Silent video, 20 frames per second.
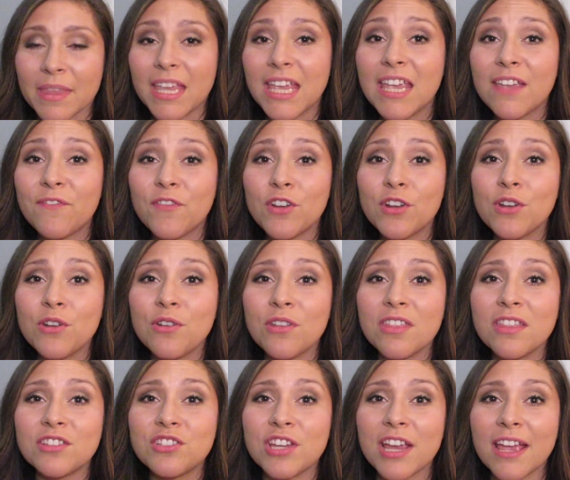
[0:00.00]
If you're new to
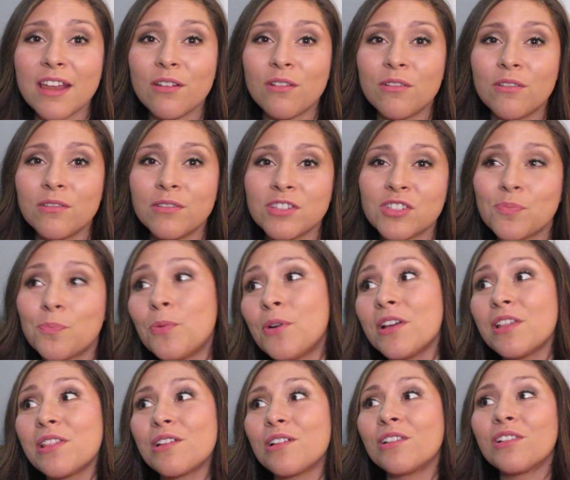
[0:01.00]
the channel,
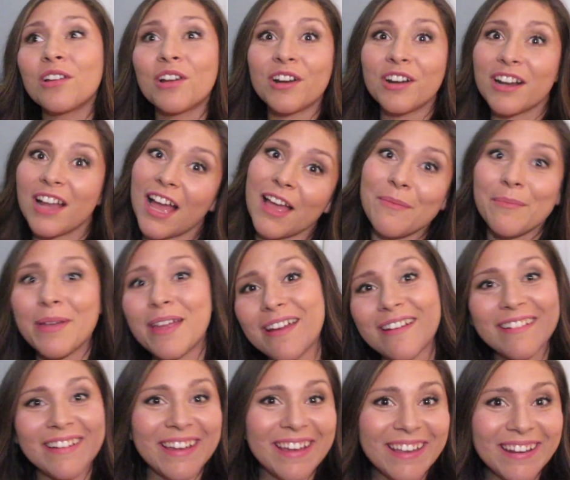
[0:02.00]
spoiler alert, I'm
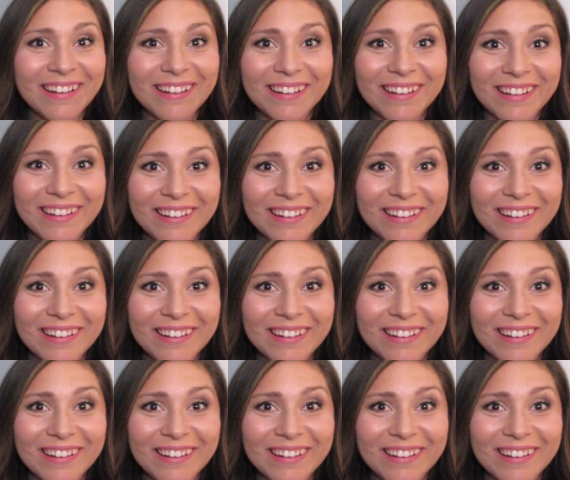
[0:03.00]
married.